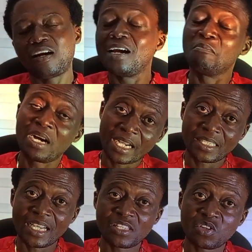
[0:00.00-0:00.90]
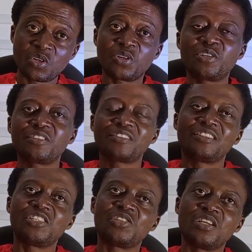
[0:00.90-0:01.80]
I marketed to,
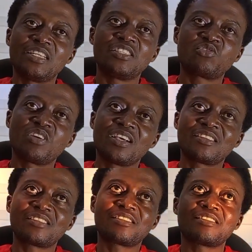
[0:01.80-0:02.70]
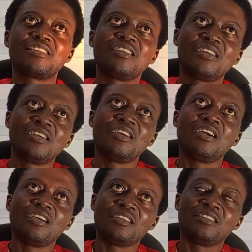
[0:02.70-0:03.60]
he showed interest,
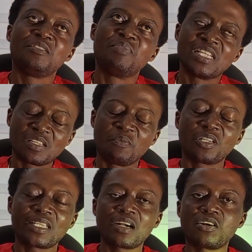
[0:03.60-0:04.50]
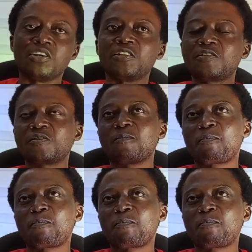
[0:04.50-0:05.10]
he based in Port Harcourt,